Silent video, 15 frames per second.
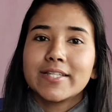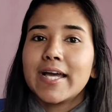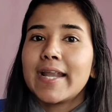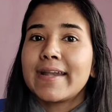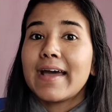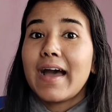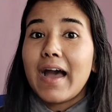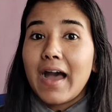
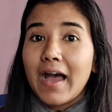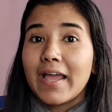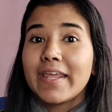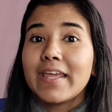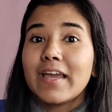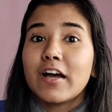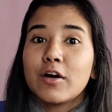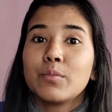that
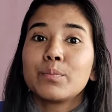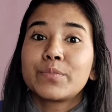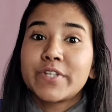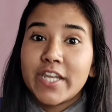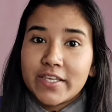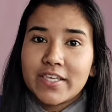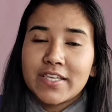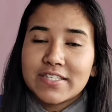I am
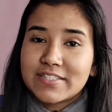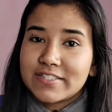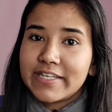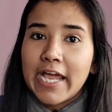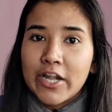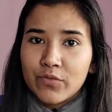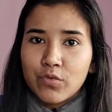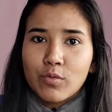taking a
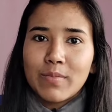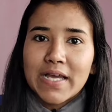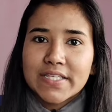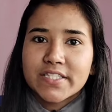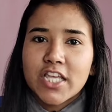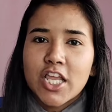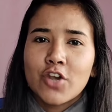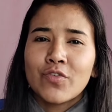stand for
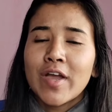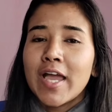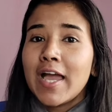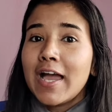myself